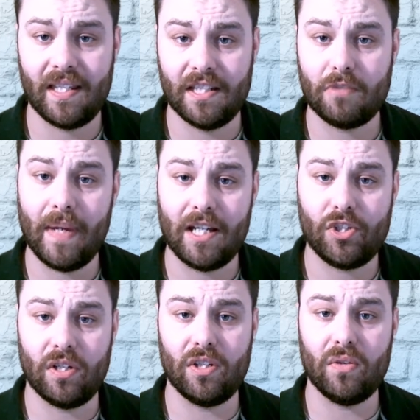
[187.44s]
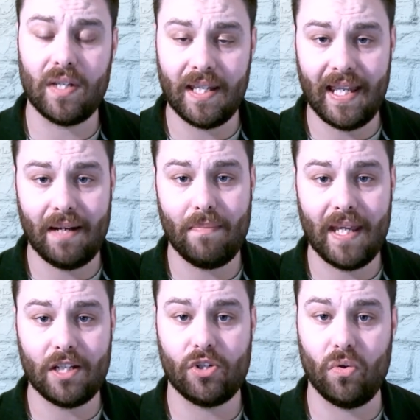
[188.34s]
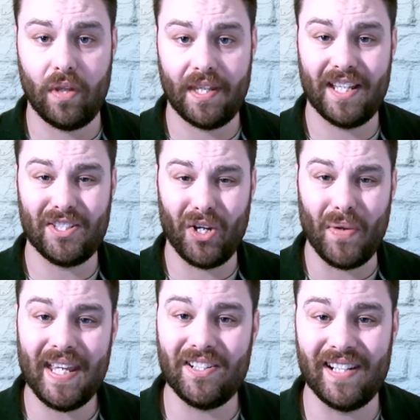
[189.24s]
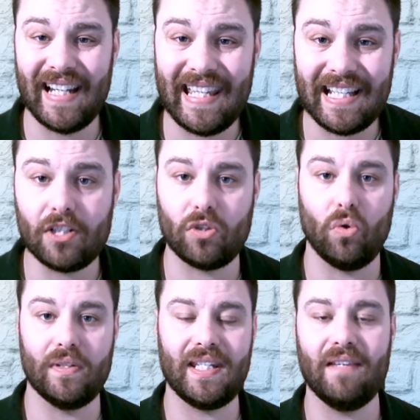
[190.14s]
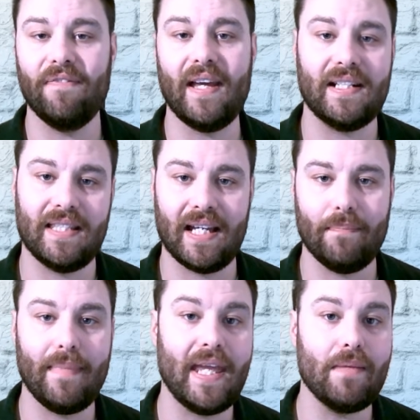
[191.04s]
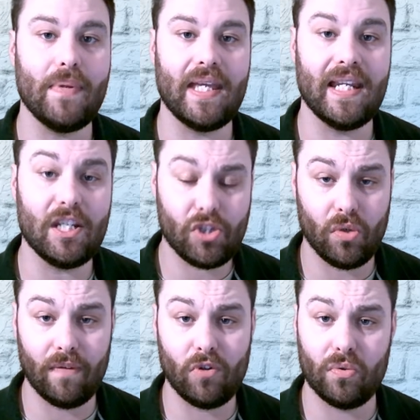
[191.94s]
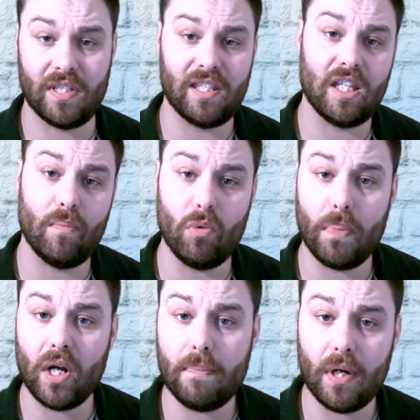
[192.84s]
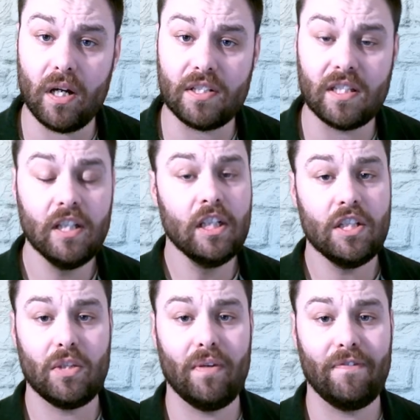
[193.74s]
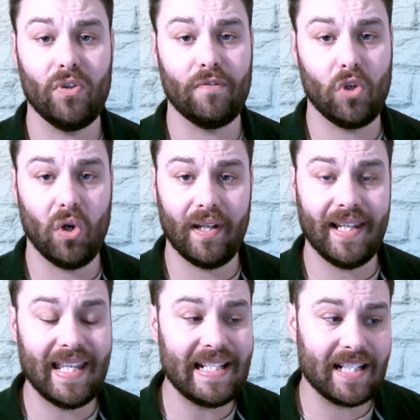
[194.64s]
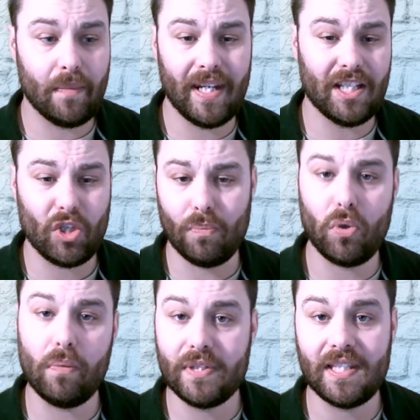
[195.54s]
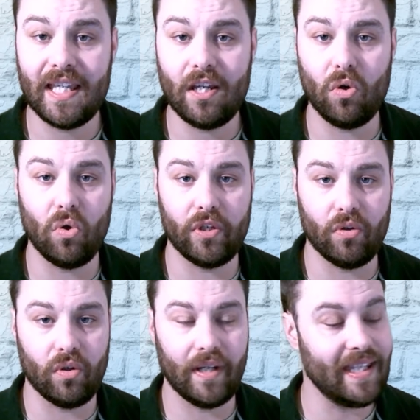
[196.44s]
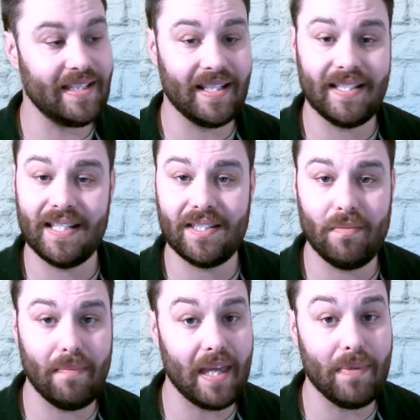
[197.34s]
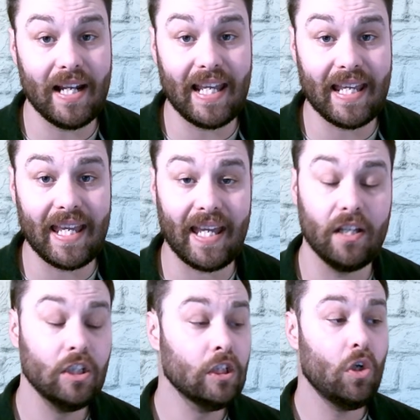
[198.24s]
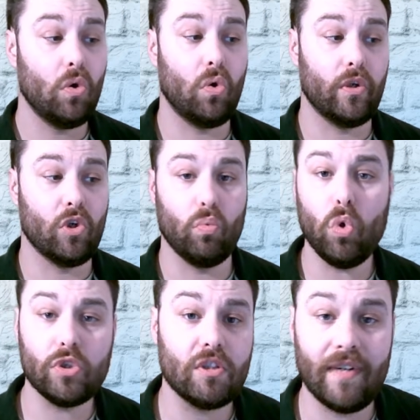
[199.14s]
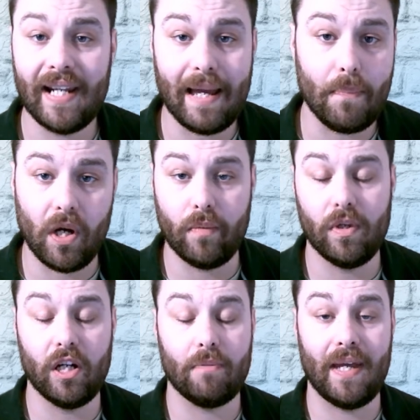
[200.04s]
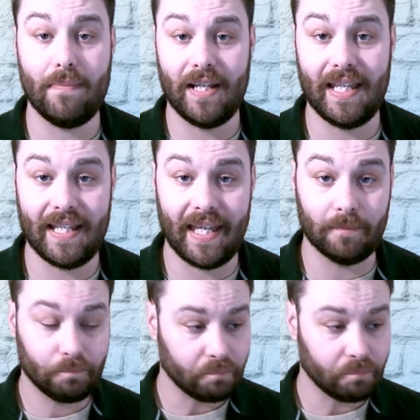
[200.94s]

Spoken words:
inspection, you can then make sure that there's no hidden leaks or defects that may be an issue of causing thermal bypass. So if you've got leaks coming into your property, or your heating system may be leaking, or your water inlet pipework may be leaking,